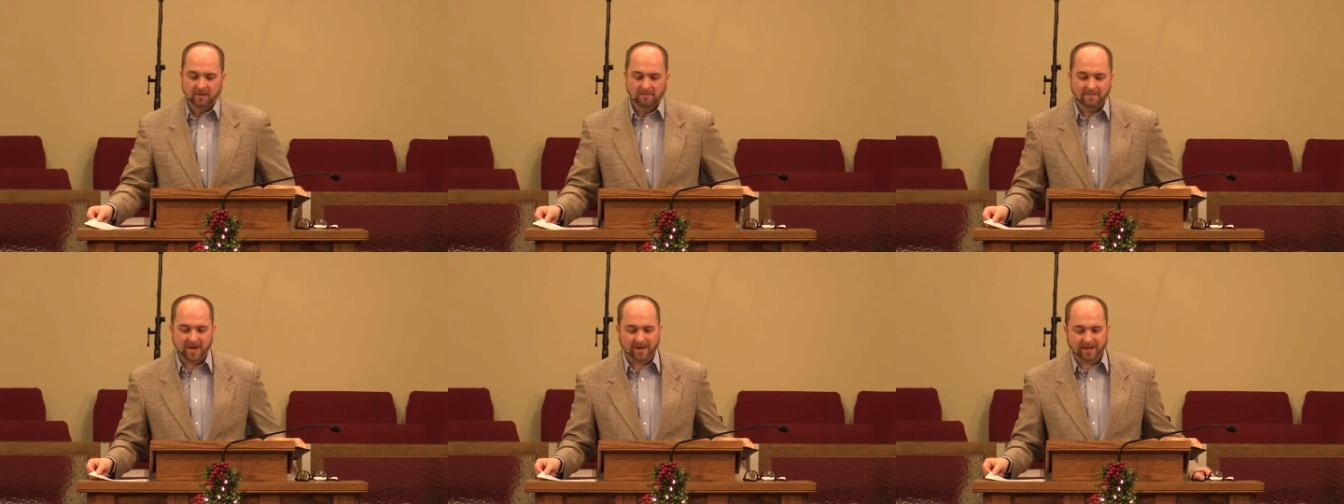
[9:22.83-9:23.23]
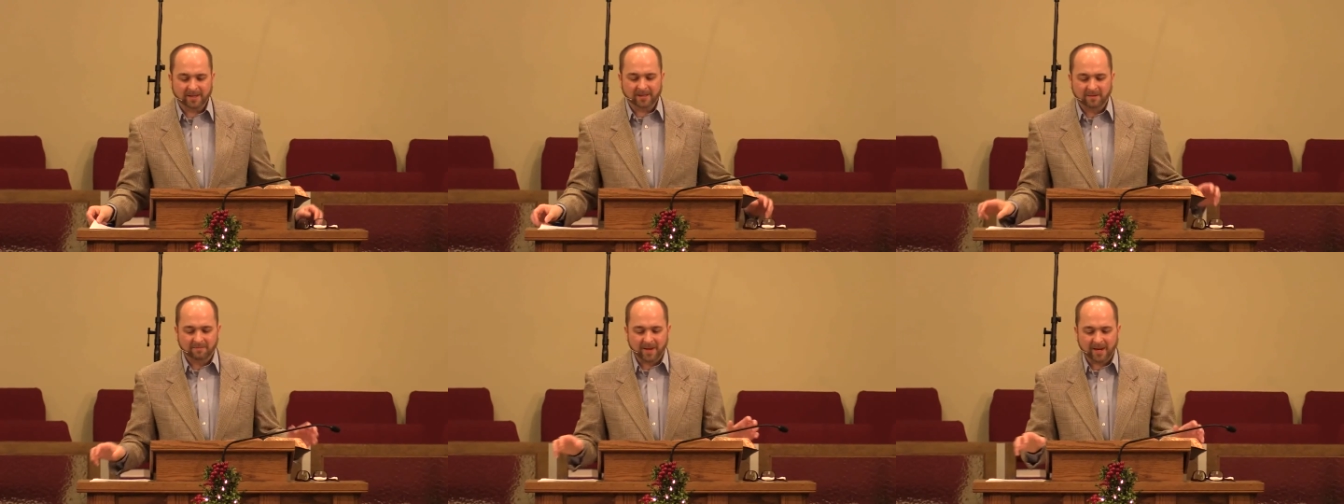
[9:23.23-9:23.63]

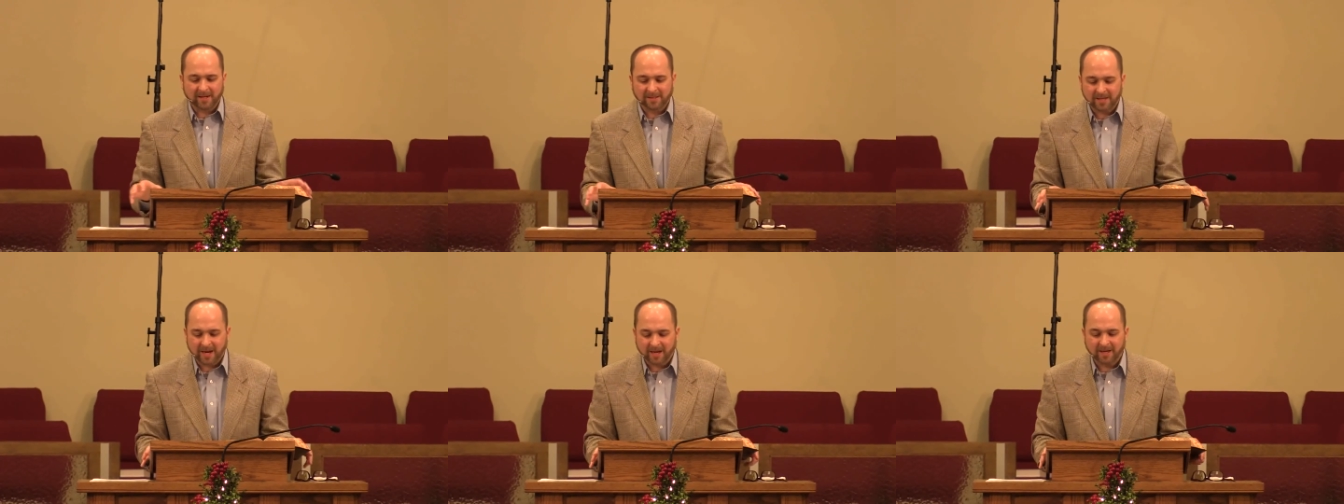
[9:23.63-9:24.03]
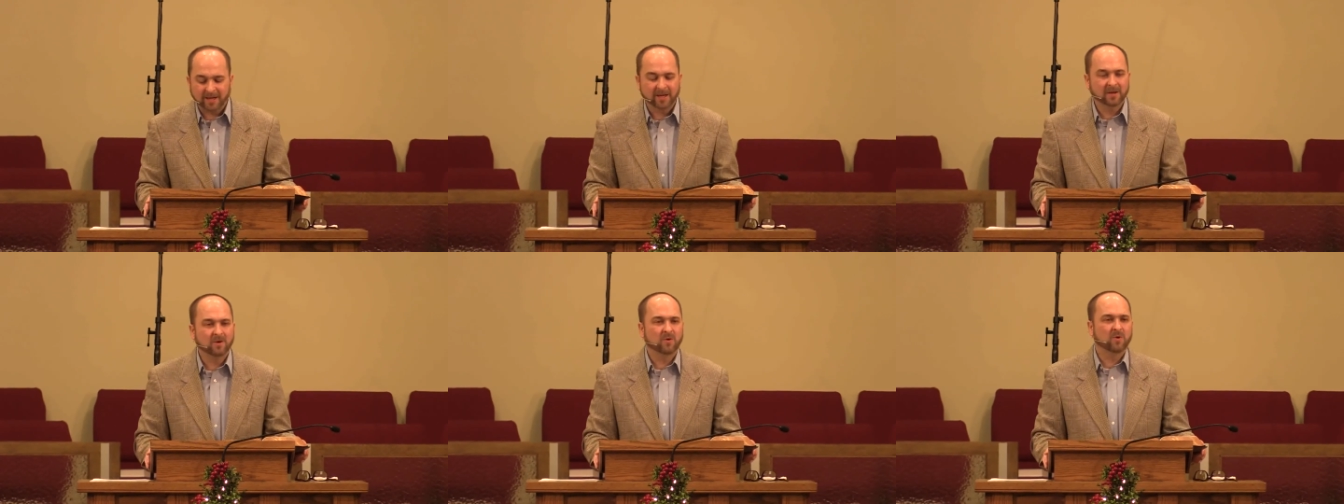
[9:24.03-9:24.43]
Medi-
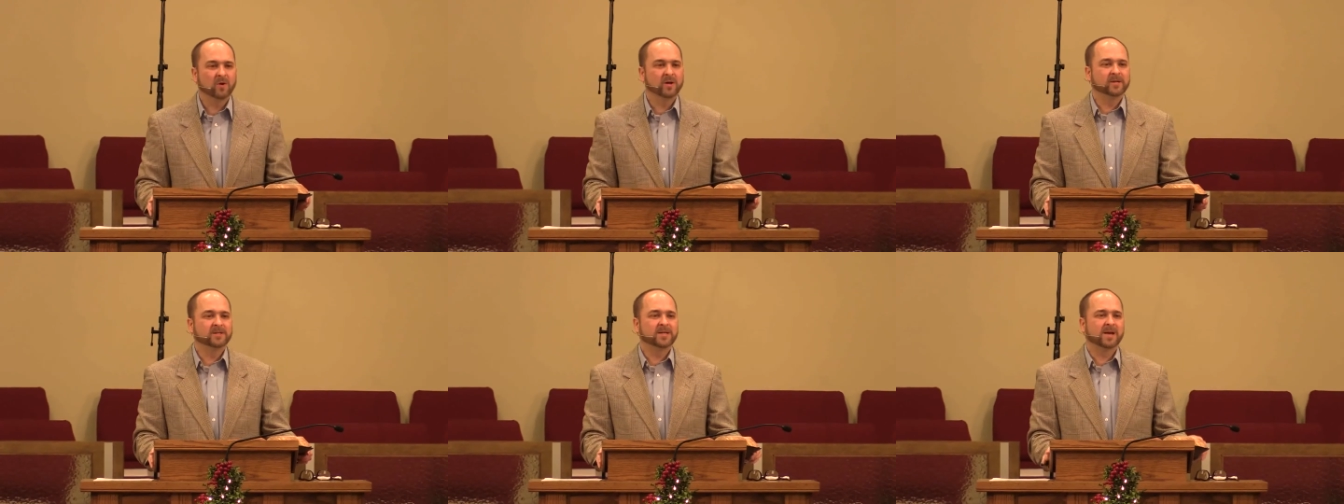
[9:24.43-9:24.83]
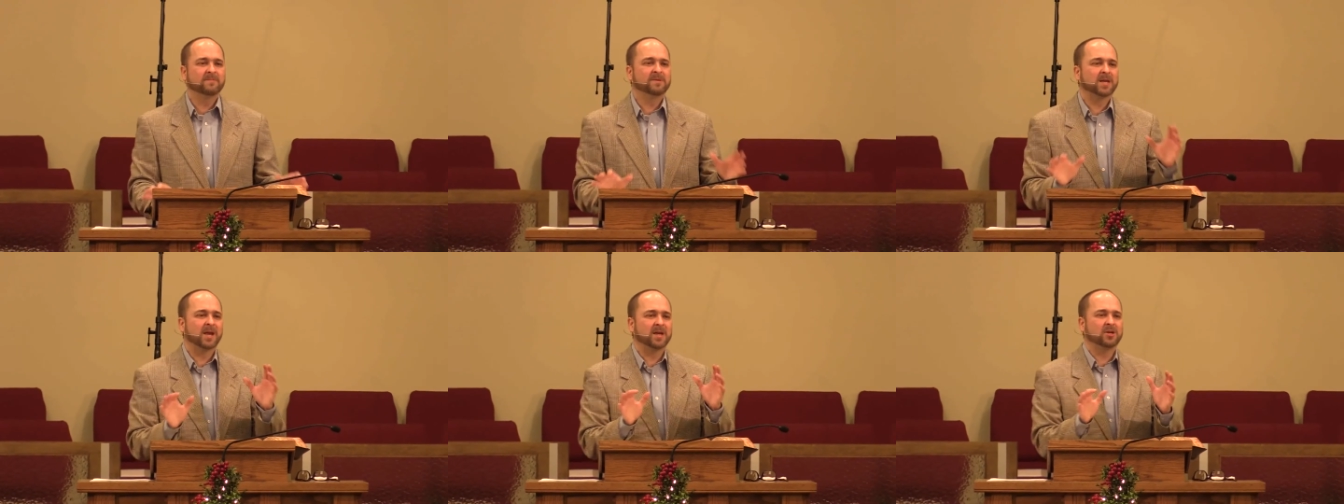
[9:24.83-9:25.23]
meditating on
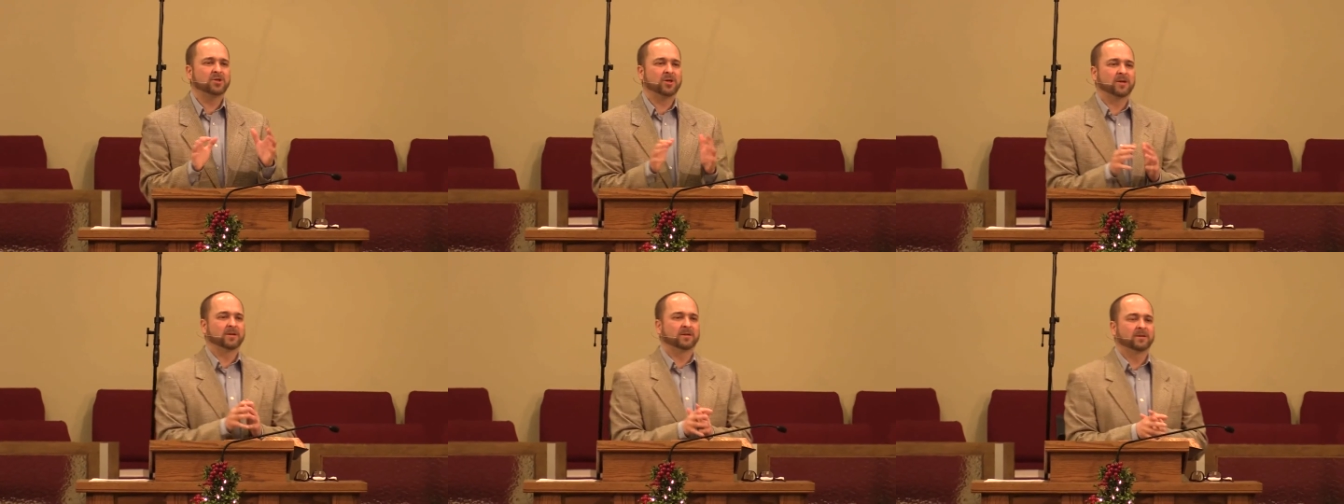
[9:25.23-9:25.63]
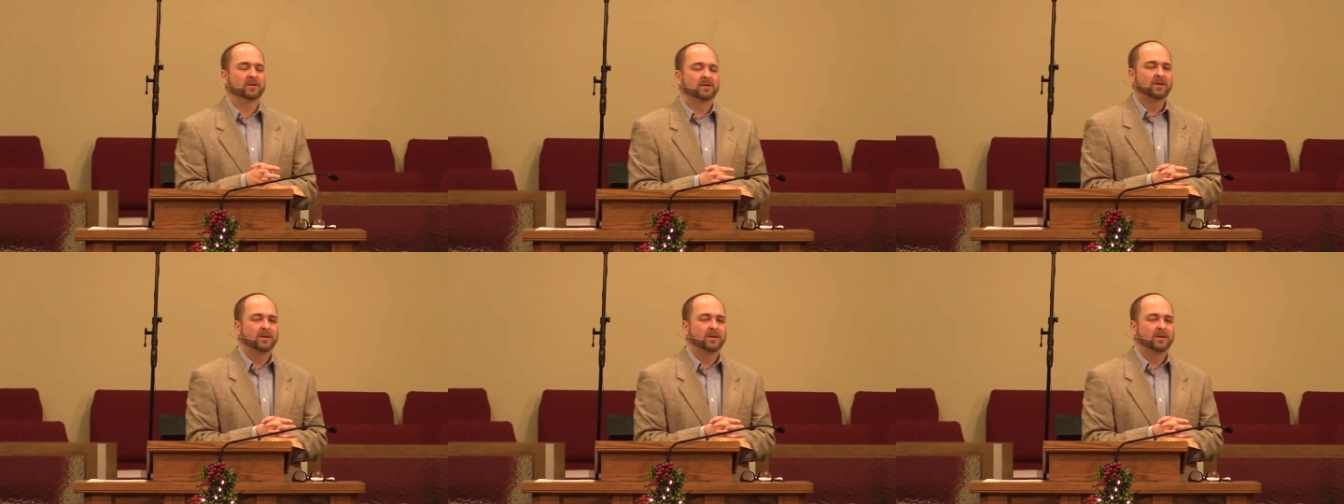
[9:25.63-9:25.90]
temptation